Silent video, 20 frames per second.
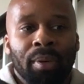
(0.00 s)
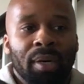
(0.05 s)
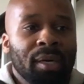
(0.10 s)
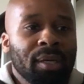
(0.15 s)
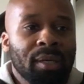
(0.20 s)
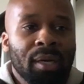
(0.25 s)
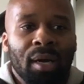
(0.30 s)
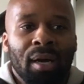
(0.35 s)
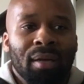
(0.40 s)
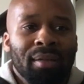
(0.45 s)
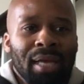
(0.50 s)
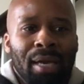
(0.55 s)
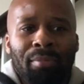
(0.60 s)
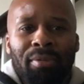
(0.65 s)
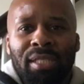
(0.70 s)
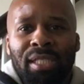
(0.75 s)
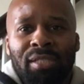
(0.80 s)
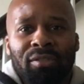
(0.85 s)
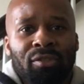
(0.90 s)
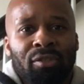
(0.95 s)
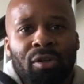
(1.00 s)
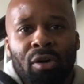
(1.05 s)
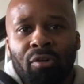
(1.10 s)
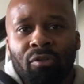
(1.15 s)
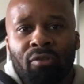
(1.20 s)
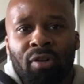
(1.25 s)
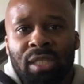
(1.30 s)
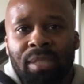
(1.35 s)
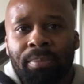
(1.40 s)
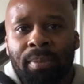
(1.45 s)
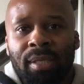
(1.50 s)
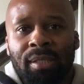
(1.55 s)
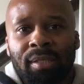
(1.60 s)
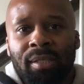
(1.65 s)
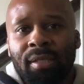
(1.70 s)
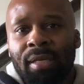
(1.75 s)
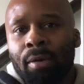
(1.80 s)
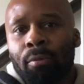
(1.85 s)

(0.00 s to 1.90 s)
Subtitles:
but they were just, rust busting.